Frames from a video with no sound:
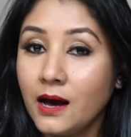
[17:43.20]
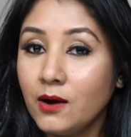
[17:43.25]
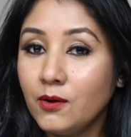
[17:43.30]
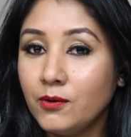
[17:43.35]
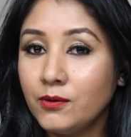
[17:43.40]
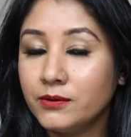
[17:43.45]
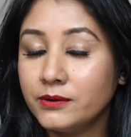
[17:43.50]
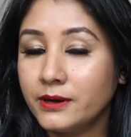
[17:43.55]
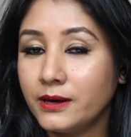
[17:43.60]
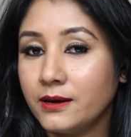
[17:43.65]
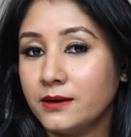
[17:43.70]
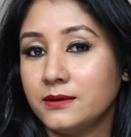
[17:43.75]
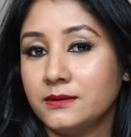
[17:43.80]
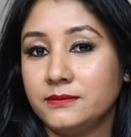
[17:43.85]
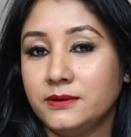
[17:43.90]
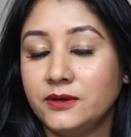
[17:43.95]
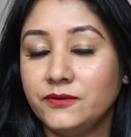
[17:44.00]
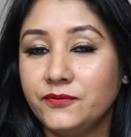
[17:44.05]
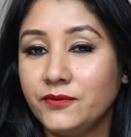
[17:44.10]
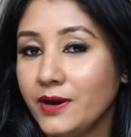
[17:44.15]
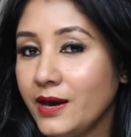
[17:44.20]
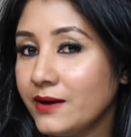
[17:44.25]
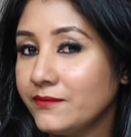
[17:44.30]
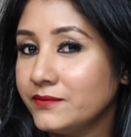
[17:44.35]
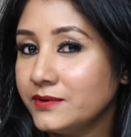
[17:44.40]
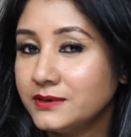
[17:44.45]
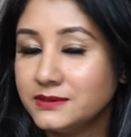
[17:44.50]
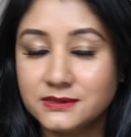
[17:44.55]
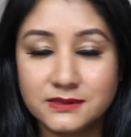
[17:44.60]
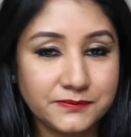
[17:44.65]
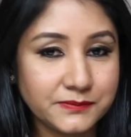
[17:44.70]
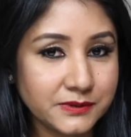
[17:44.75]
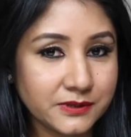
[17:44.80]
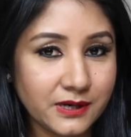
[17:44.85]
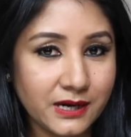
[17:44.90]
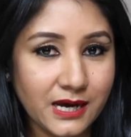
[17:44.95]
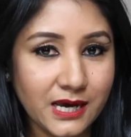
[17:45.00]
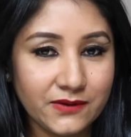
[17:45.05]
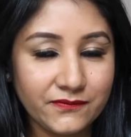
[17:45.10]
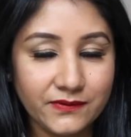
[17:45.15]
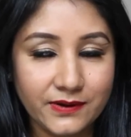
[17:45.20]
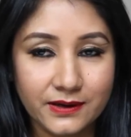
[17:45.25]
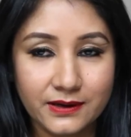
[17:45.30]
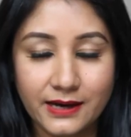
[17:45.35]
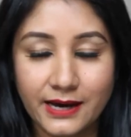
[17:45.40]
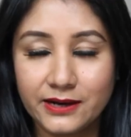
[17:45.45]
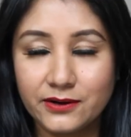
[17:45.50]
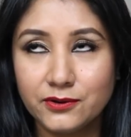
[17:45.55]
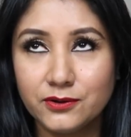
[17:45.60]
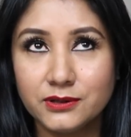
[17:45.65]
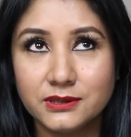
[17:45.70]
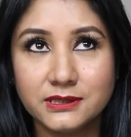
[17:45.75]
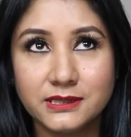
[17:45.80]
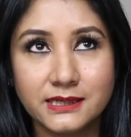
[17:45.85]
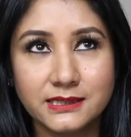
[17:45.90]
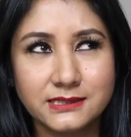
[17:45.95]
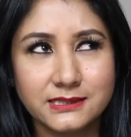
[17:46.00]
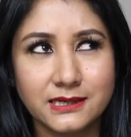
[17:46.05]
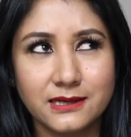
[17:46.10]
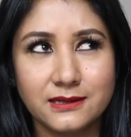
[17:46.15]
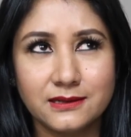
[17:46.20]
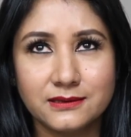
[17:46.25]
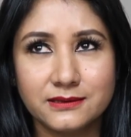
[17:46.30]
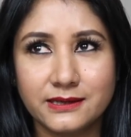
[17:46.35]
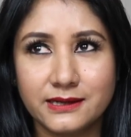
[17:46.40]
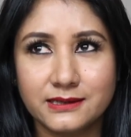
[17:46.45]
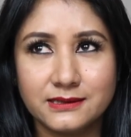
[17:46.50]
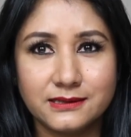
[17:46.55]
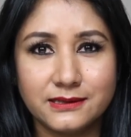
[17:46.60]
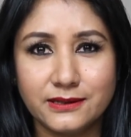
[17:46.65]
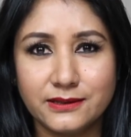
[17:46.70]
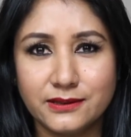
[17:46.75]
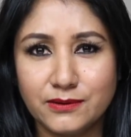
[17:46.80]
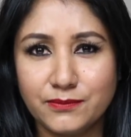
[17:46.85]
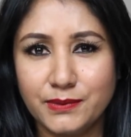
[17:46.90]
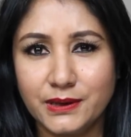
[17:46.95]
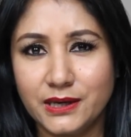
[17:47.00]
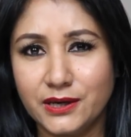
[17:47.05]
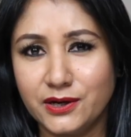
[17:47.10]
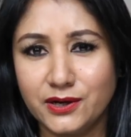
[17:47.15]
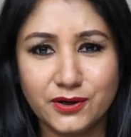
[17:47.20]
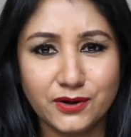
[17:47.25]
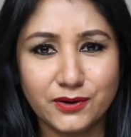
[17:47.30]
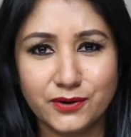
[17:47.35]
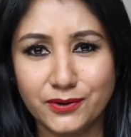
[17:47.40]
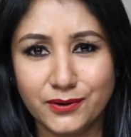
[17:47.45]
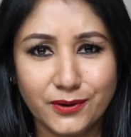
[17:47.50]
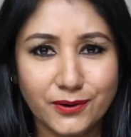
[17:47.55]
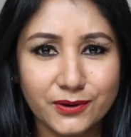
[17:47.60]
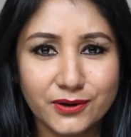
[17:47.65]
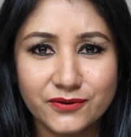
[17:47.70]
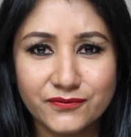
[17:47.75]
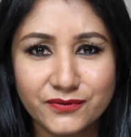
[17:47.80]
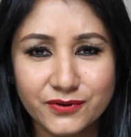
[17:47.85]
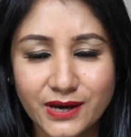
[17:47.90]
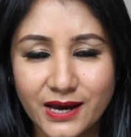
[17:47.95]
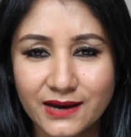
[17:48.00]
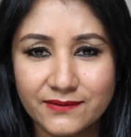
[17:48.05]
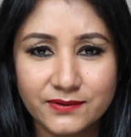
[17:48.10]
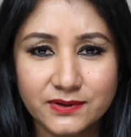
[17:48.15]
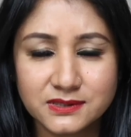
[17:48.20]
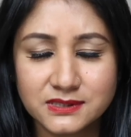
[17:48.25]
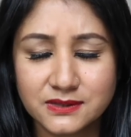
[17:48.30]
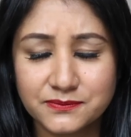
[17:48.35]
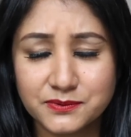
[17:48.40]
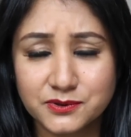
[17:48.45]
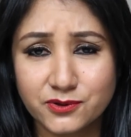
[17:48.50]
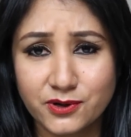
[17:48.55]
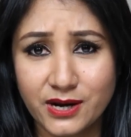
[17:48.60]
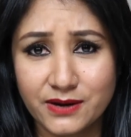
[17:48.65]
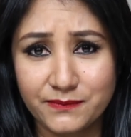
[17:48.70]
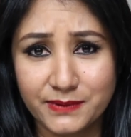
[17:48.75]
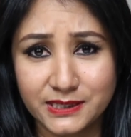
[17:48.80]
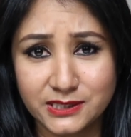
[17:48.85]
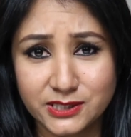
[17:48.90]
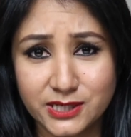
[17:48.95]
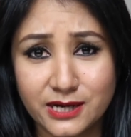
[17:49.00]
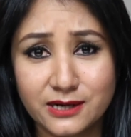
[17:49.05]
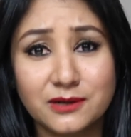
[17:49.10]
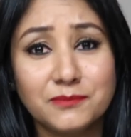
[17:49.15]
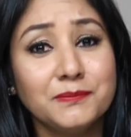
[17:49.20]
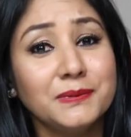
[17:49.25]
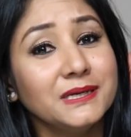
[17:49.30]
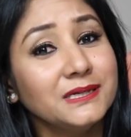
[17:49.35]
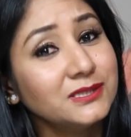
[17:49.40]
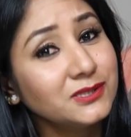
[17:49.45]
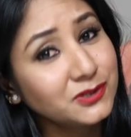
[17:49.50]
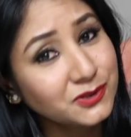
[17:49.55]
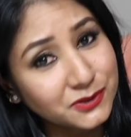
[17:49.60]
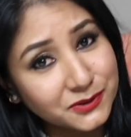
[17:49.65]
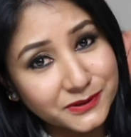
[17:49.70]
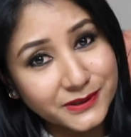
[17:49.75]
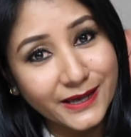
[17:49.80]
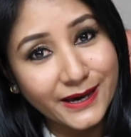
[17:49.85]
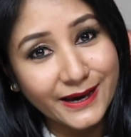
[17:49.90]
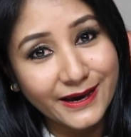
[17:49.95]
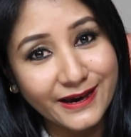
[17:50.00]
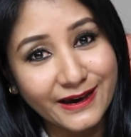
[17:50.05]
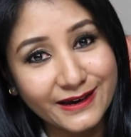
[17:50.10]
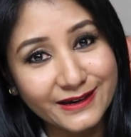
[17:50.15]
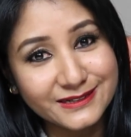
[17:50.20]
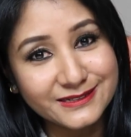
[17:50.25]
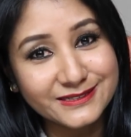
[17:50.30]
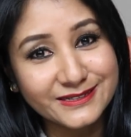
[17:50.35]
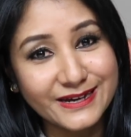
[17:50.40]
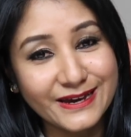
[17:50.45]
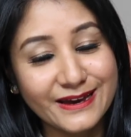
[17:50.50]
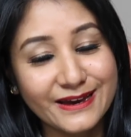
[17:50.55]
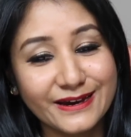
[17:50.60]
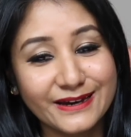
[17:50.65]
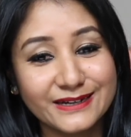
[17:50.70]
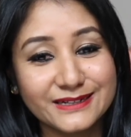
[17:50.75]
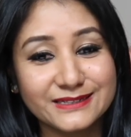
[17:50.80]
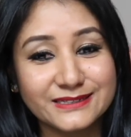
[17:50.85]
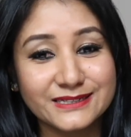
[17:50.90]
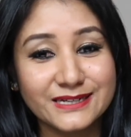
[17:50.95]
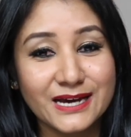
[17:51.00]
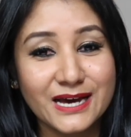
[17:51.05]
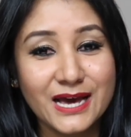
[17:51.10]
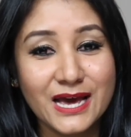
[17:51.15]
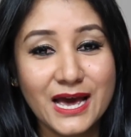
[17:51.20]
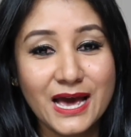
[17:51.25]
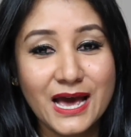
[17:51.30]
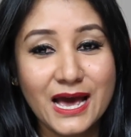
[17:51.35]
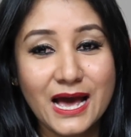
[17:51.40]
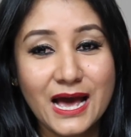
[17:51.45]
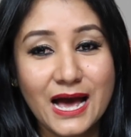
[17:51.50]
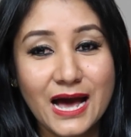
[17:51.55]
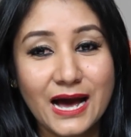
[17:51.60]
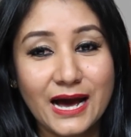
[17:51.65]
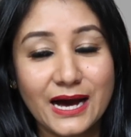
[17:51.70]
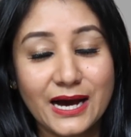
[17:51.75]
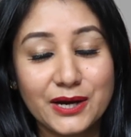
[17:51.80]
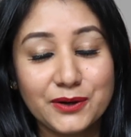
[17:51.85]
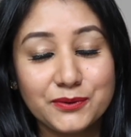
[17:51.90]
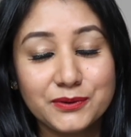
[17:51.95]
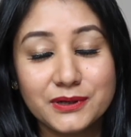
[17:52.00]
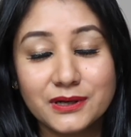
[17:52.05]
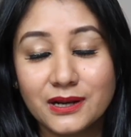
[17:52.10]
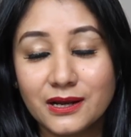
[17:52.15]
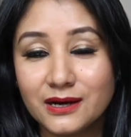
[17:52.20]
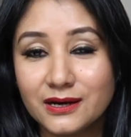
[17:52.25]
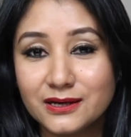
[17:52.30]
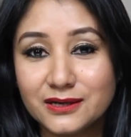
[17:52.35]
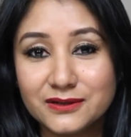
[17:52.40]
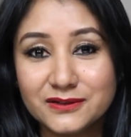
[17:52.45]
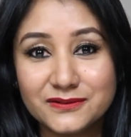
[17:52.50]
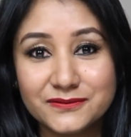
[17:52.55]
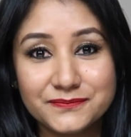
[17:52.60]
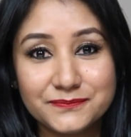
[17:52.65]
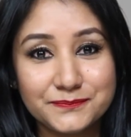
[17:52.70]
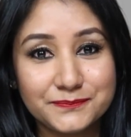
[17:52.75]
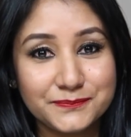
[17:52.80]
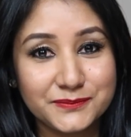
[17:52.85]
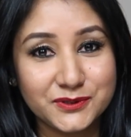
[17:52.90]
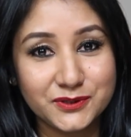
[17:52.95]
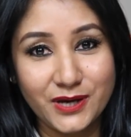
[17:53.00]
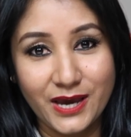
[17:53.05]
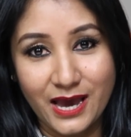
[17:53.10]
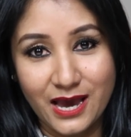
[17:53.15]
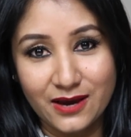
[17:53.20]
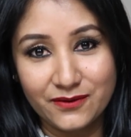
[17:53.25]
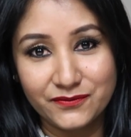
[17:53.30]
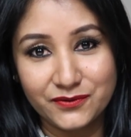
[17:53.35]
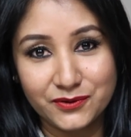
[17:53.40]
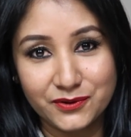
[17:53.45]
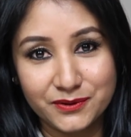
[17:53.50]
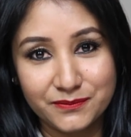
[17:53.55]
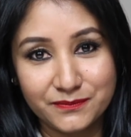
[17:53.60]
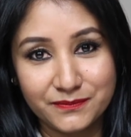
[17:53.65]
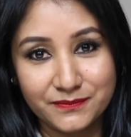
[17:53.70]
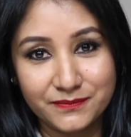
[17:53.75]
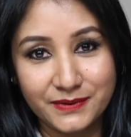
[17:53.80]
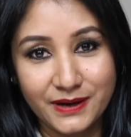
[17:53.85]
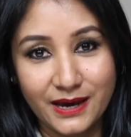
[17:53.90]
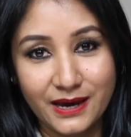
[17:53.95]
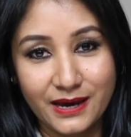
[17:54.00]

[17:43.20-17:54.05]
oh yeah, if you have not subscribed, I don't know, did I tell that in the beginning or no, if you have not subscribed my channel, please do that, and I would love to have you